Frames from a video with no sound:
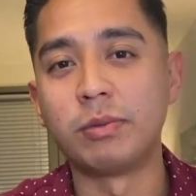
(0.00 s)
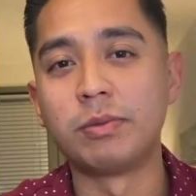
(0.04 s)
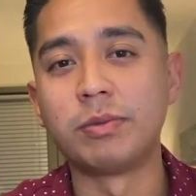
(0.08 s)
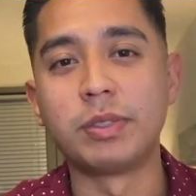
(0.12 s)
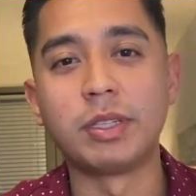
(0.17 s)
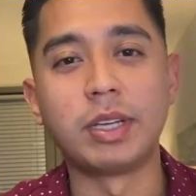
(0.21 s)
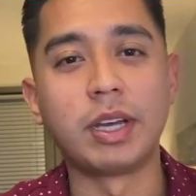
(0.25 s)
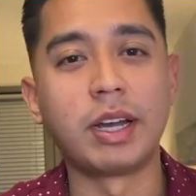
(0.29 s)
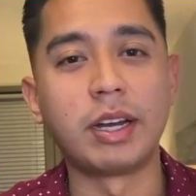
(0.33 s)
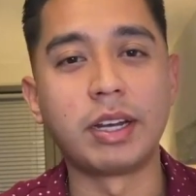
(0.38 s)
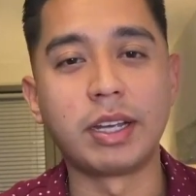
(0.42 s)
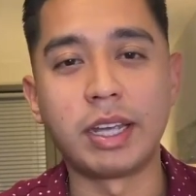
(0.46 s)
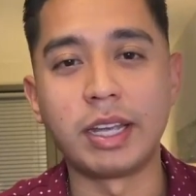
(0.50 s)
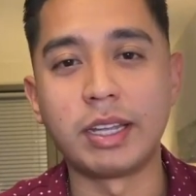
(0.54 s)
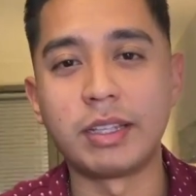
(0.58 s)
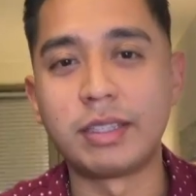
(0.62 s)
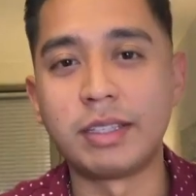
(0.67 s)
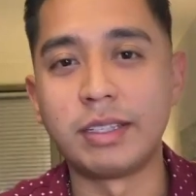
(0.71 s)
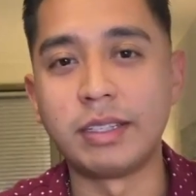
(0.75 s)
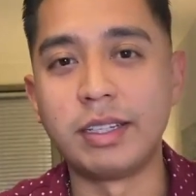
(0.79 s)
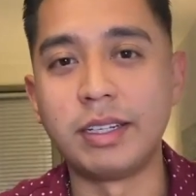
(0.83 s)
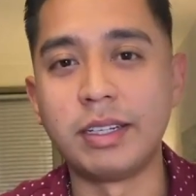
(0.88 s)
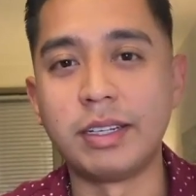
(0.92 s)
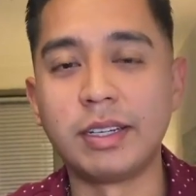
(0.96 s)
got to get
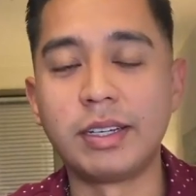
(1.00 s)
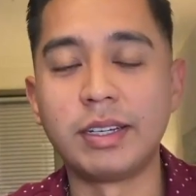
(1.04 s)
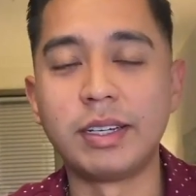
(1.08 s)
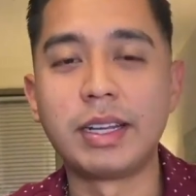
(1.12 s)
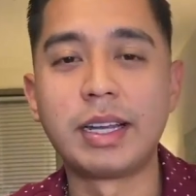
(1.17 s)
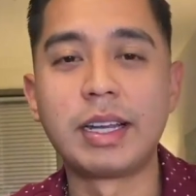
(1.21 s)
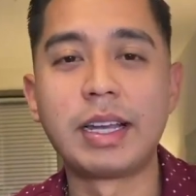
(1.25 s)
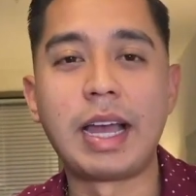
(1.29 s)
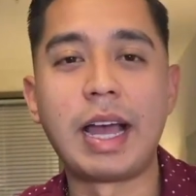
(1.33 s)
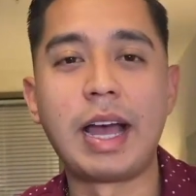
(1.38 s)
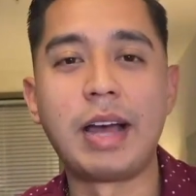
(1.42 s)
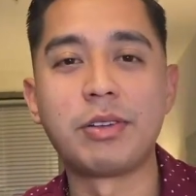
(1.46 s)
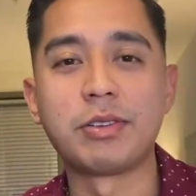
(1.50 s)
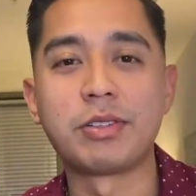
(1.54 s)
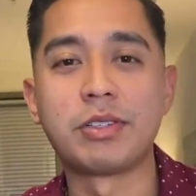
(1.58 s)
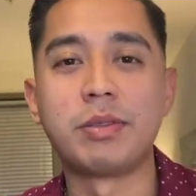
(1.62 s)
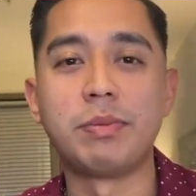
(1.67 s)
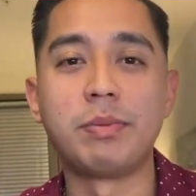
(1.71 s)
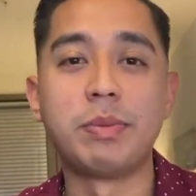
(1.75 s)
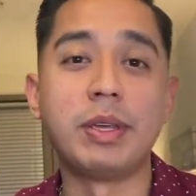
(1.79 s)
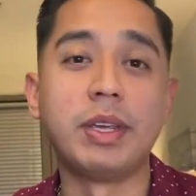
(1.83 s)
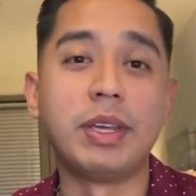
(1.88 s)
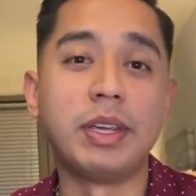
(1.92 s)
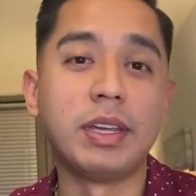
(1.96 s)
the house to
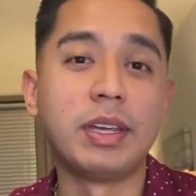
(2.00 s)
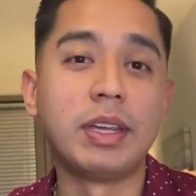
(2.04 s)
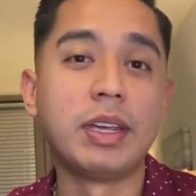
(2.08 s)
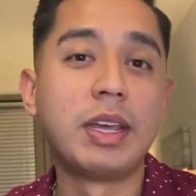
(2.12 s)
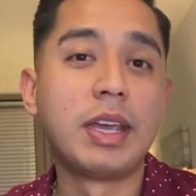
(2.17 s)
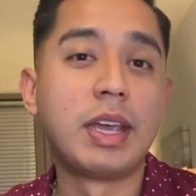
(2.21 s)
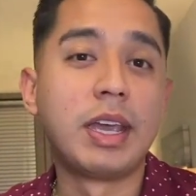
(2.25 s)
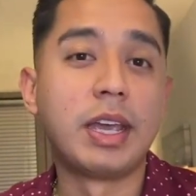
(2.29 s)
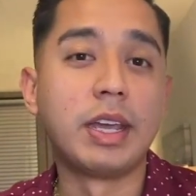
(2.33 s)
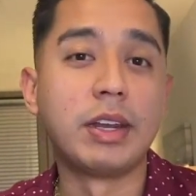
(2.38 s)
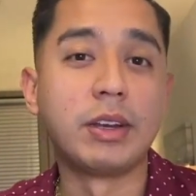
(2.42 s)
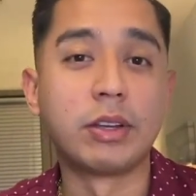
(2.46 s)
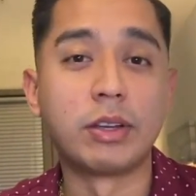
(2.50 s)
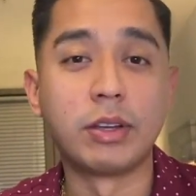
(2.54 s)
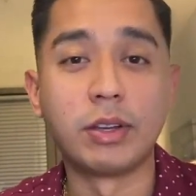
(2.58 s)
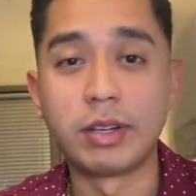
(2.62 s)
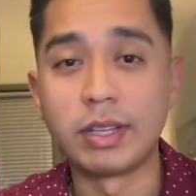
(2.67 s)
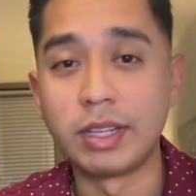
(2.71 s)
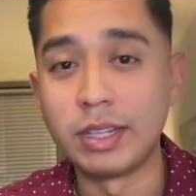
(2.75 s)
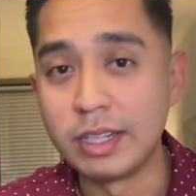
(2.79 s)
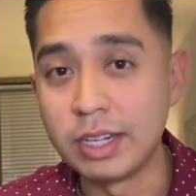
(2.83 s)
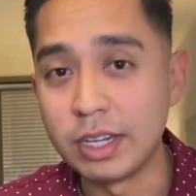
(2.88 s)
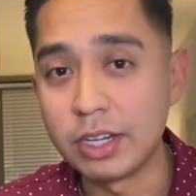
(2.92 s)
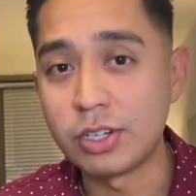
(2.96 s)
be in a good
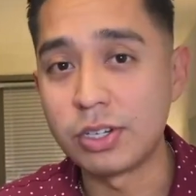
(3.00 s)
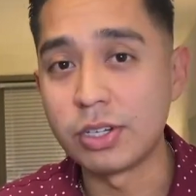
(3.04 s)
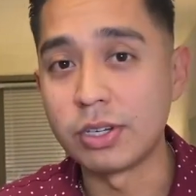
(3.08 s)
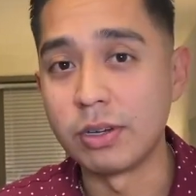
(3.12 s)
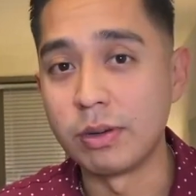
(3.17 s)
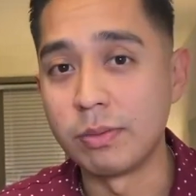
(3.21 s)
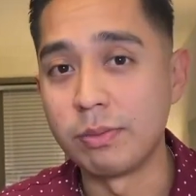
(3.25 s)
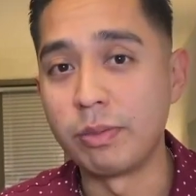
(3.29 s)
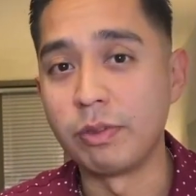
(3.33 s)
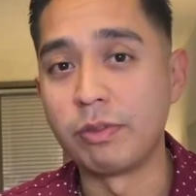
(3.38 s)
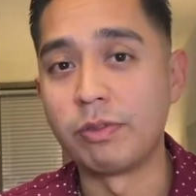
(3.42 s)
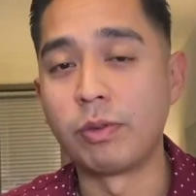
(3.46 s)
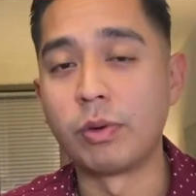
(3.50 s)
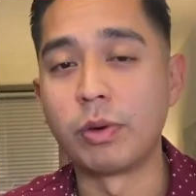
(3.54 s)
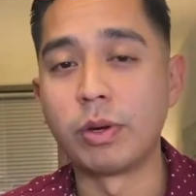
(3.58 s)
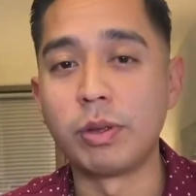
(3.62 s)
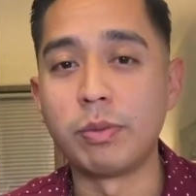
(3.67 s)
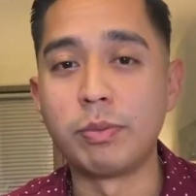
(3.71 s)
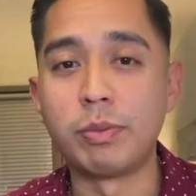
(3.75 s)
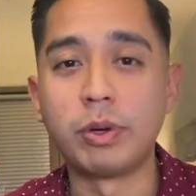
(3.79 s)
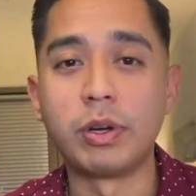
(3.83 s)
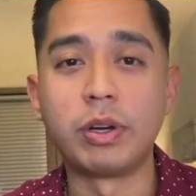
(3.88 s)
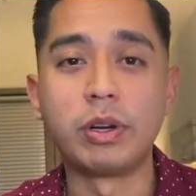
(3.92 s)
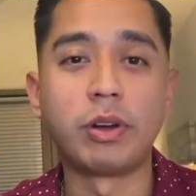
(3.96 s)
condition before you
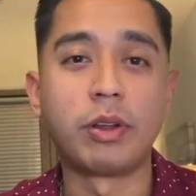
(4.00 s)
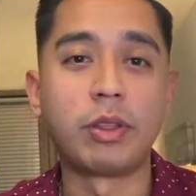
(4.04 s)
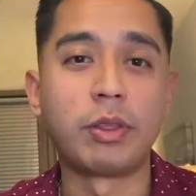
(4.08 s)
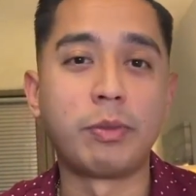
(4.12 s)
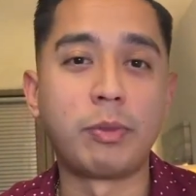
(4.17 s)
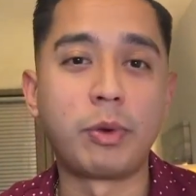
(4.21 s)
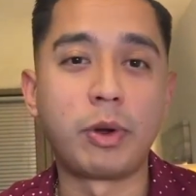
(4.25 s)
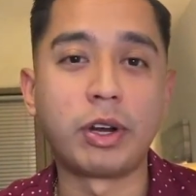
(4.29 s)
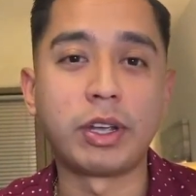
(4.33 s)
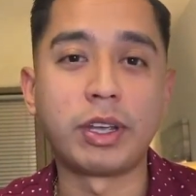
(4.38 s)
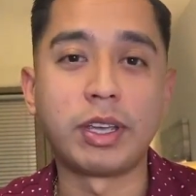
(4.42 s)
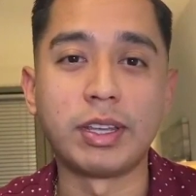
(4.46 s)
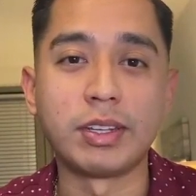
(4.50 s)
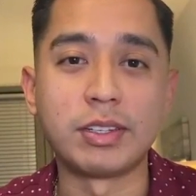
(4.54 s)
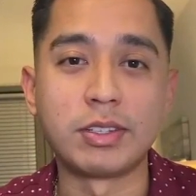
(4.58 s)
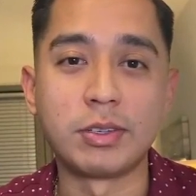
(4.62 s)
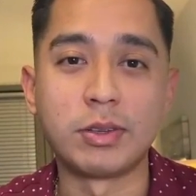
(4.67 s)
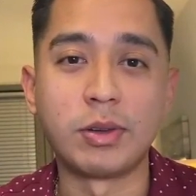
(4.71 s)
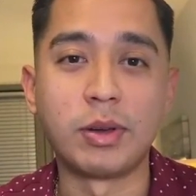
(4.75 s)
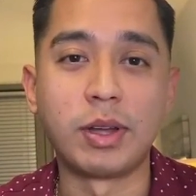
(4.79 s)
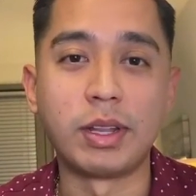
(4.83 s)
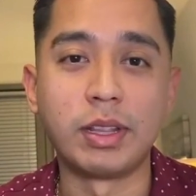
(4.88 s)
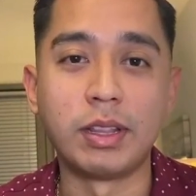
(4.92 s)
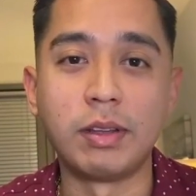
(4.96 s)
put it on the market.
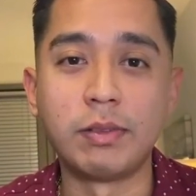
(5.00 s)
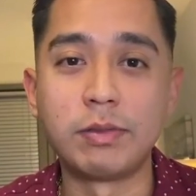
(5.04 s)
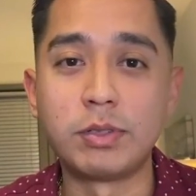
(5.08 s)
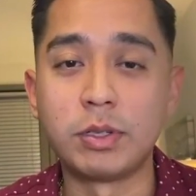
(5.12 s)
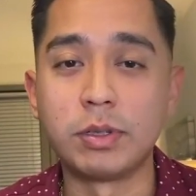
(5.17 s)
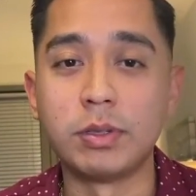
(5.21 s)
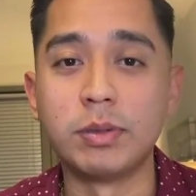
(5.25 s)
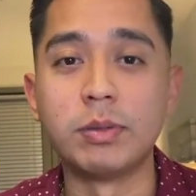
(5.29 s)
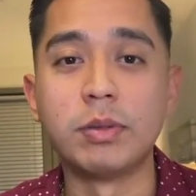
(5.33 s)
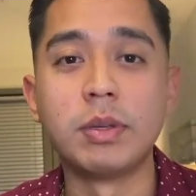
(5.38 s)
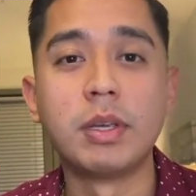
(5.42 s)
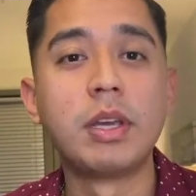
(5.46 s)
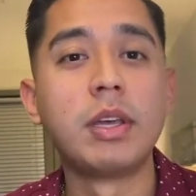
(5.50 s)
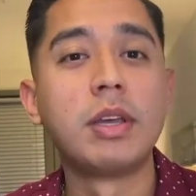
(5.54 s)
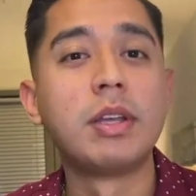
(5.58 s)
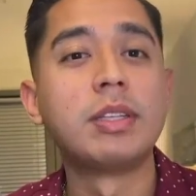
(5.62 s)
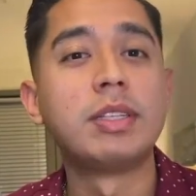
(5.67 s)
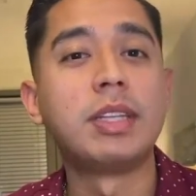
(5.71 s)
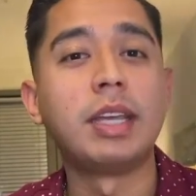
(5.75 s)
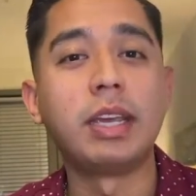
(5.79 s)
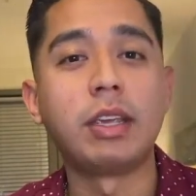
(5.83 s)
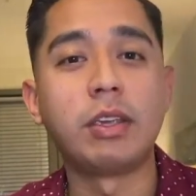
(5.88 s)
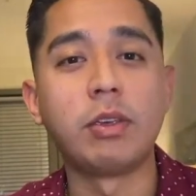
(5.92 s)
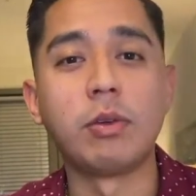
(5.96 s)
So I'd love to
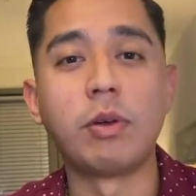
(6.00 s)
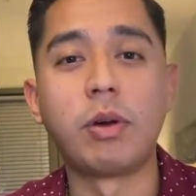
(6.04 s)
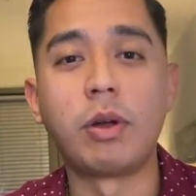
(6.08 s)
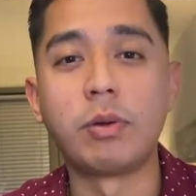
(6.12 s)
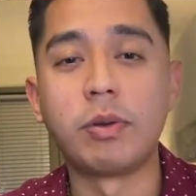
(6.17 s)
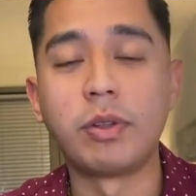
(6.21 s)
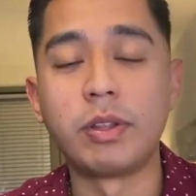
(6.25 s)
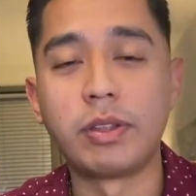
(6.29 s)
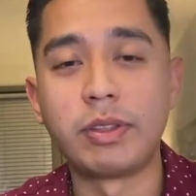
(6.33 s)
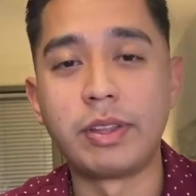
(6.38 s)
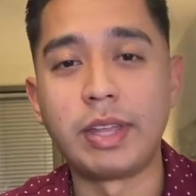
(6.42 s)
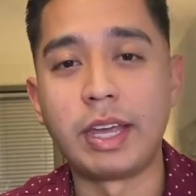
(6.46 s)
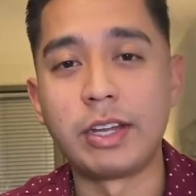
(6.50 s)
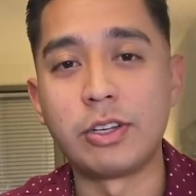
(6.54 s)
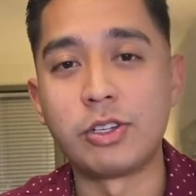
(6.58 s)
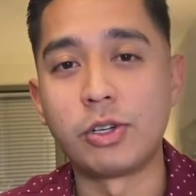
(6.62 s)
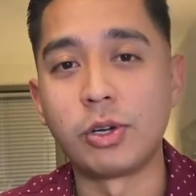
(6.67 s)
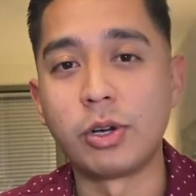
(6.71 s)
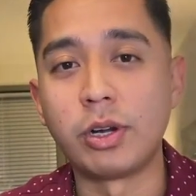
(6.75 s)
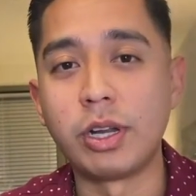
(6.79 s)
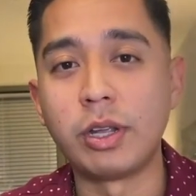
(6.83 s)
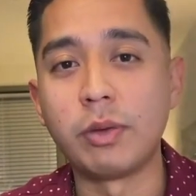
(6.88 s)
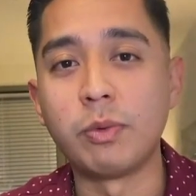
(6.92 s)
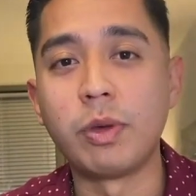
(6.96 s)
take you on that
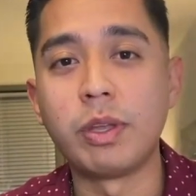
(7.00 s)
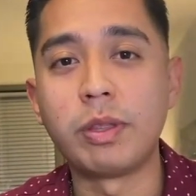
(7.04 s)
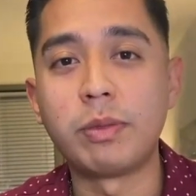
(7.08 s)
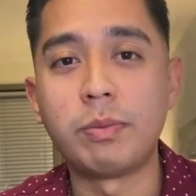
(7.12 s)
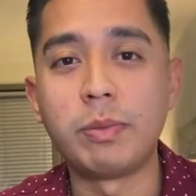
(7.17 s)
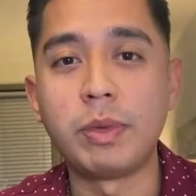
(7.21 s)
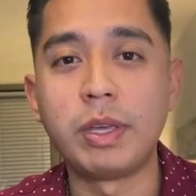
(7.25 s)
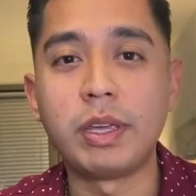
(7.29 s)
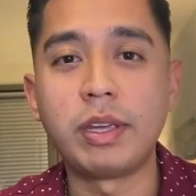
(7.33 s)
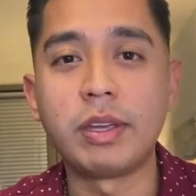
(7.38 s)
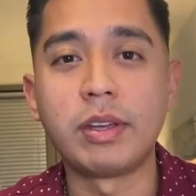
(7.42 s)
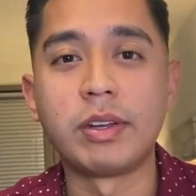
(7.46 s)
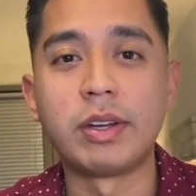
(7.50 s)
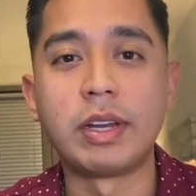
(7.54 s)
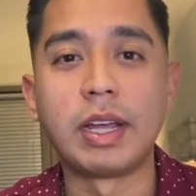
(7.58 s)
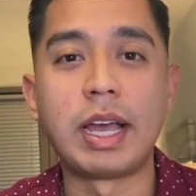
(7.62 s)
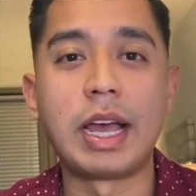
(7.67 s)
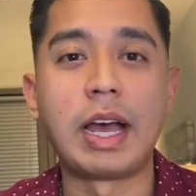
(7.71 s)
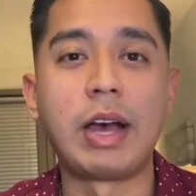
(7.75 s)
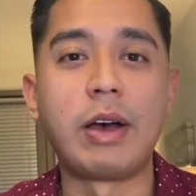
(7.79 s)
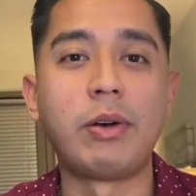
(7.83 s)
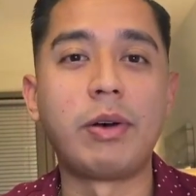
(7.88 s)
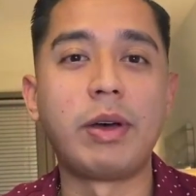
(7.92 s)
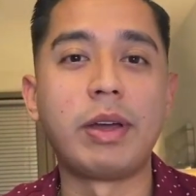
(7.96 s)
journey with me on
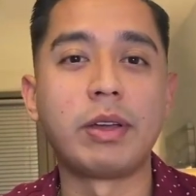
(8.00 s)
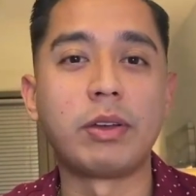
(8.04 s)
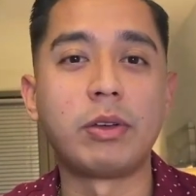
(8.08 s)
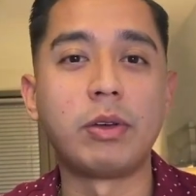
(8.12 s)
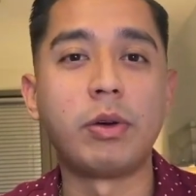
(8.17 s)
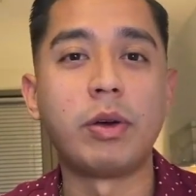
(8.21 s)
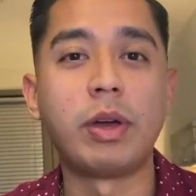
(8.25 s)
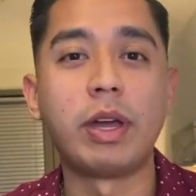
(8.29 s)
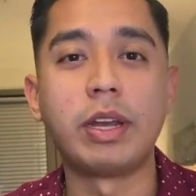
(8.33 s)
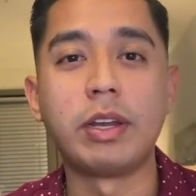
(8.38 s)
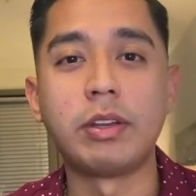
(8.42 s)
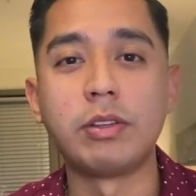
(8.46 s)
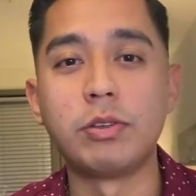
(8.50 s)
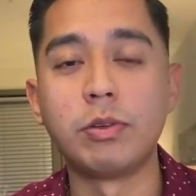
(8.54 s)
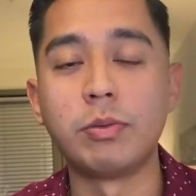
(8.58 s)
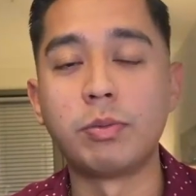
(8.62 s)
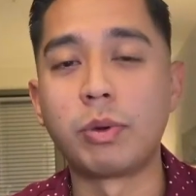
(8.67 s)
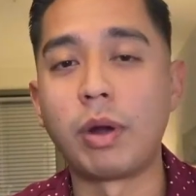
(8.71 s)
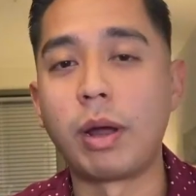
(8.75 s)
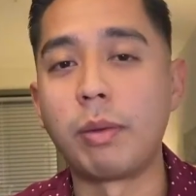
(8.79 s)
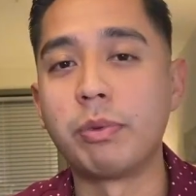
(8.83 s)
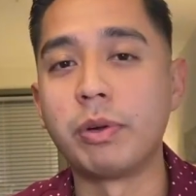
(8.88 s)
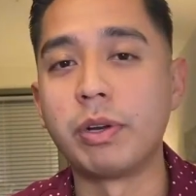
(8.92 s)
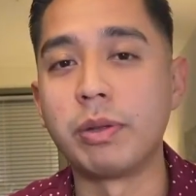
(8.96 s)
how I go ahead and do property